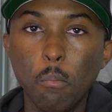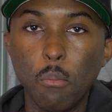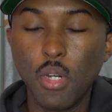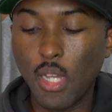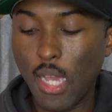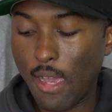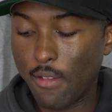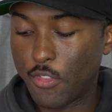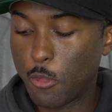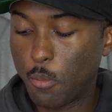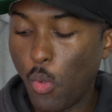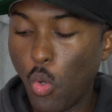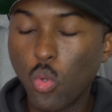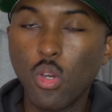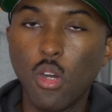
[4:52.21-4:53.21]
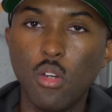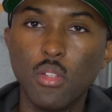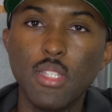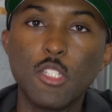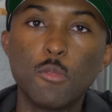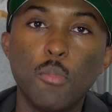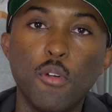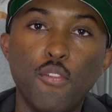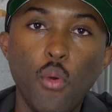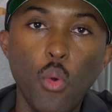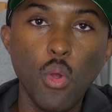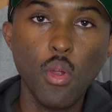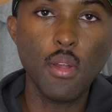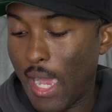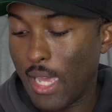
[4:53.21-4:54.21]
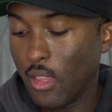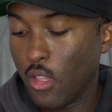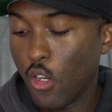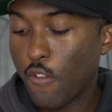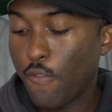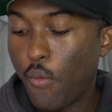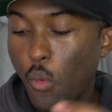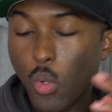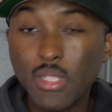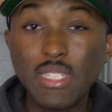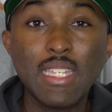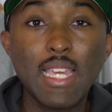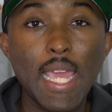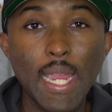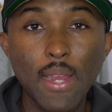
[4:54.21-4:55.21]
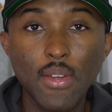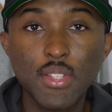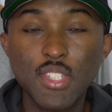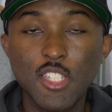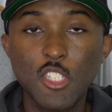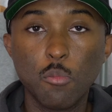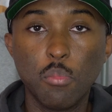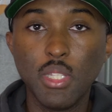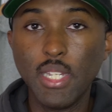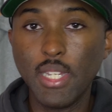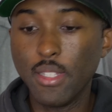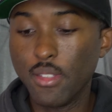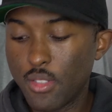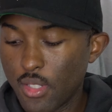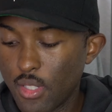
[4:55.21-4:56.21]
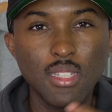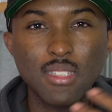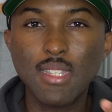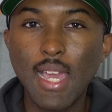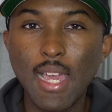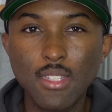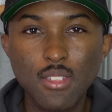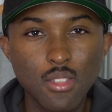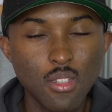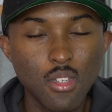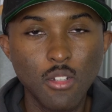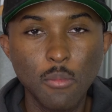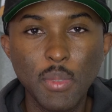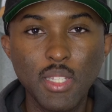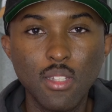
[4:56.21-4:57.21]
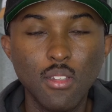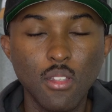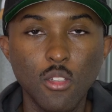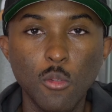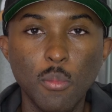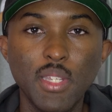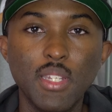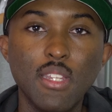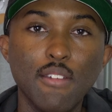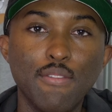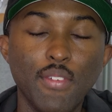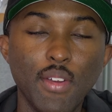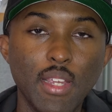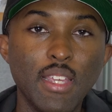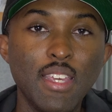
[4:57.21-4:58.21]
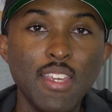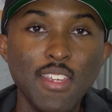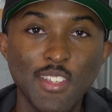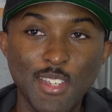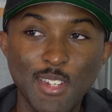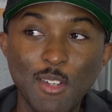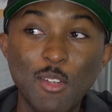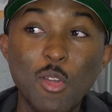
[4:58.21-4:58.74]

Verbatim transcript: but I've spoke on this before. I look for the heritage blends. The tags are gonna be a little bit different. You're gonna